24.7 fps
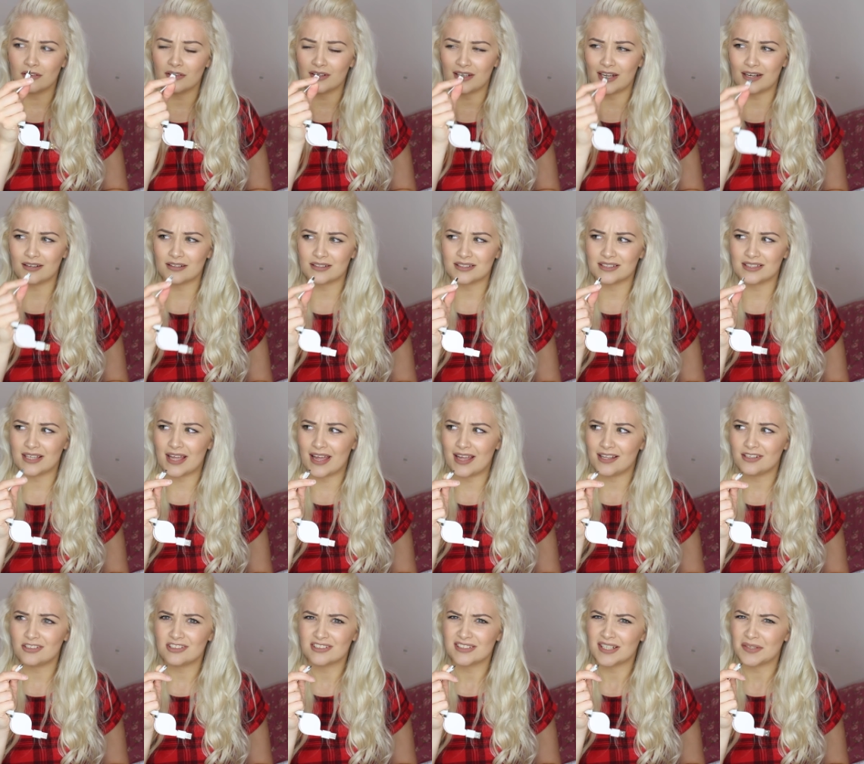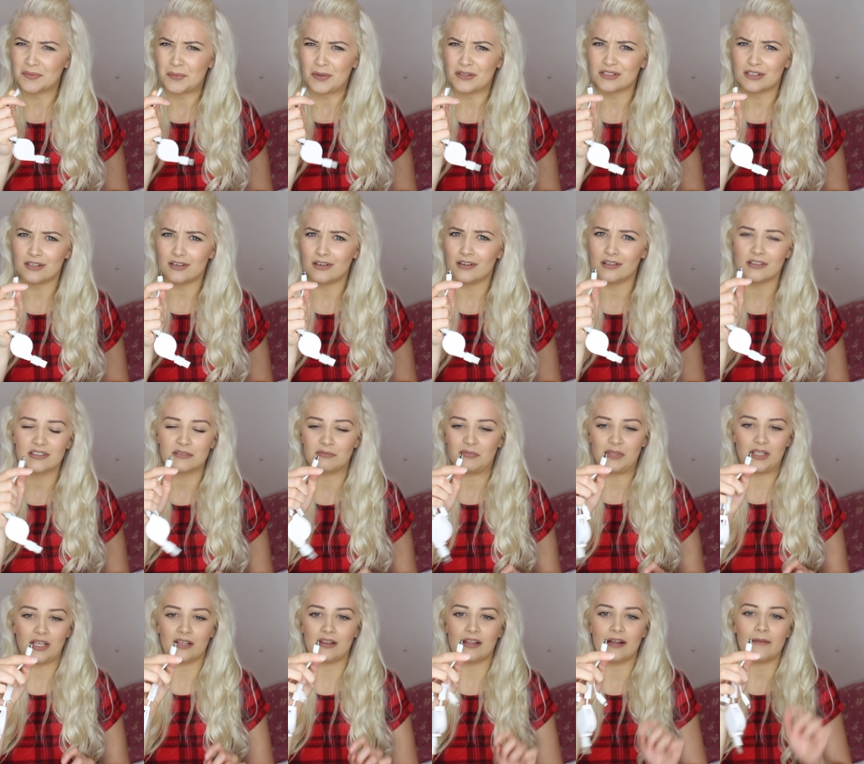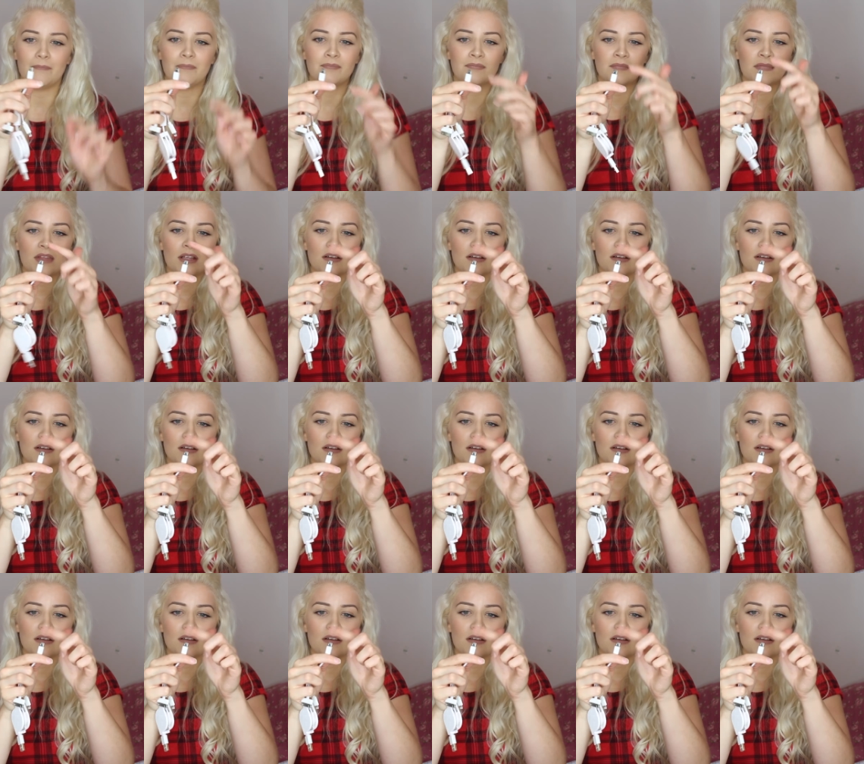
Galaxy Edge, is that what it's called? Something like that.